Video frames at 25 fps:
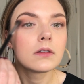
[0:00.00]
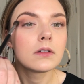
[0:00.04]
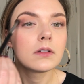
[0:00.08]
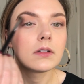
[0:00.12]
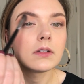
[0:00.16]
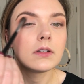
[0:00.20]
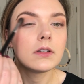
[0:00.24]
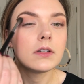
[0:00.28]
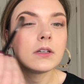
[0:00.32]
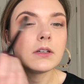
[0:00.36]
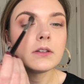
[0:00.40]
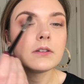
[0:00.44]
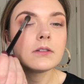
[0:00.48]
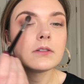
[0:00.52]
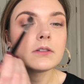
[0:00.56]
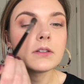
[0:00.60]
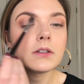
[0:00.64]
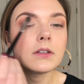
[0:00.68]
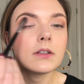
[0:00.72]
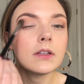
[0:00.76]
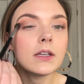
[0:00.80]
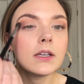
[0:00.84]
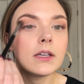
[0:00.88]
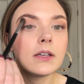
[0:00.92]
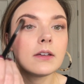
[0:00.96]
and
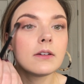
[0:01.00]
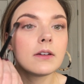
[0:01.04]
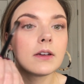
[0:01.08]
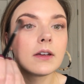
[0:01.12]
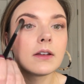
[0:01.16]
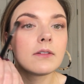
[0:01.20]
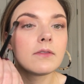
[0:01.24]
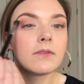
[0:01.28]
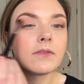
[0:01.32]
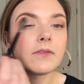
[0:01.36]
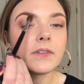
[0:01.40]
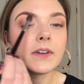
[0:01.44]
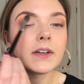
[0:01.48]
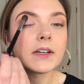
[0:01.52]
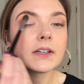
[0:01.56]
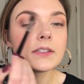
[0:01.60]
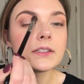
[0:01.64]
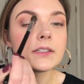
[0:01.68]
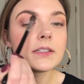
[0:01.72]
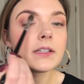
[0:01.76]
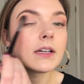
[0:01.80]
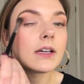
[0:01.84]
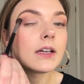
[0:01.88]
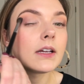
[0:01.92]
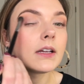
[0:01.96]
usually you can
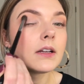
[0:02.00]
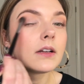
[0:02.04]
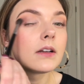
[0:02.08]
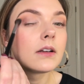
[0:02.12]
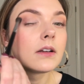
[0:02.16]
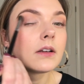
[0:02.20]
fix it.